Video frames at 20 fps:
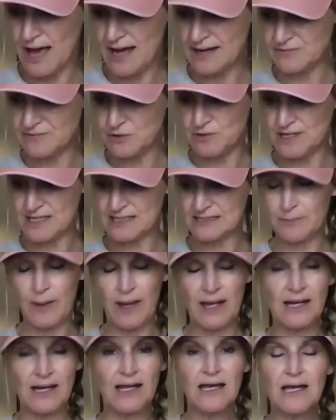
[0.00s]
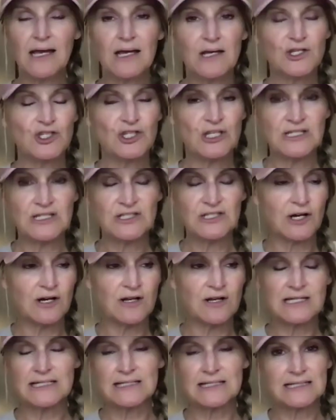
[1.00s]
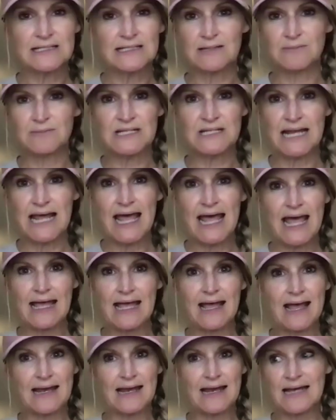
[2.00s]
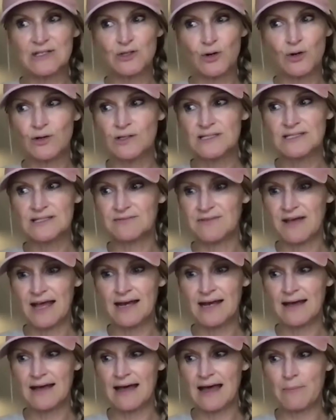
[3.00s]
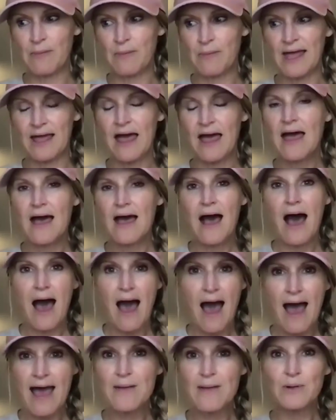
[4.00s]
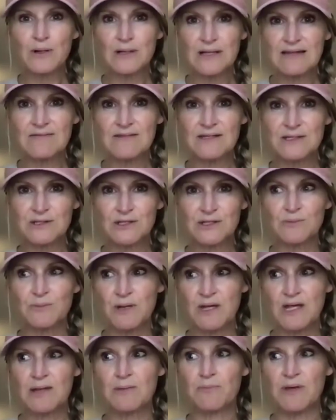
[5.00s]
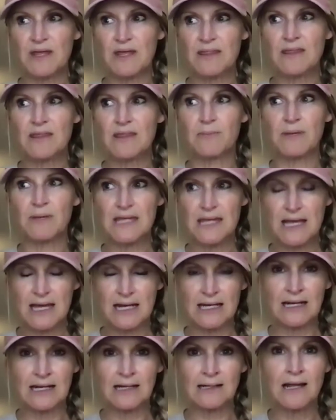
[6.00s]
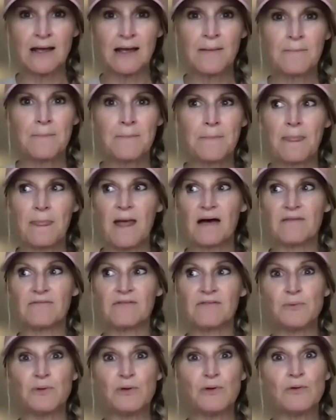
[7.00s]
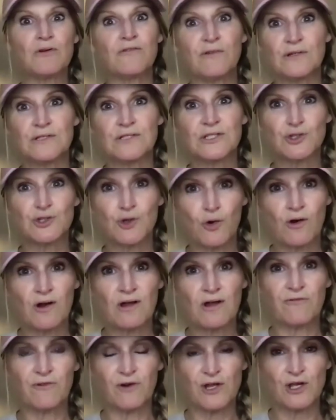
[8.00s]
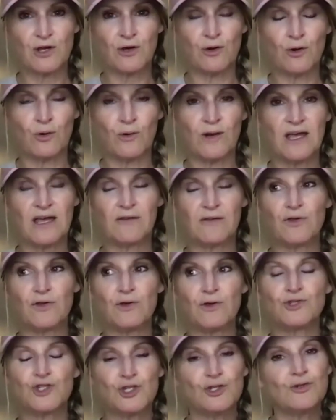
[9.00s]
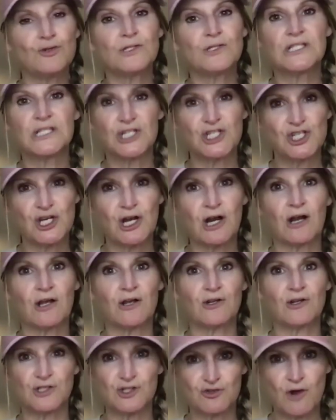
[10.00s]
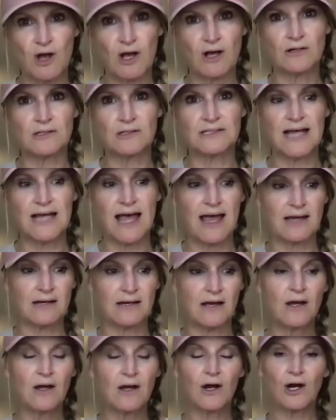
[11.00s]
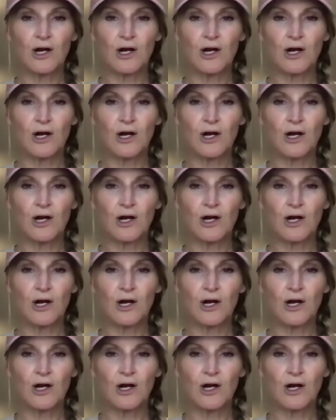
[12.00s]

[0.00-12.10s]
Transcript: a lot of you this, but she started the system today. And I told Savannah, I'm like, I believe this could be the beginning of a beautiful story for you if you choose to share your struggles. And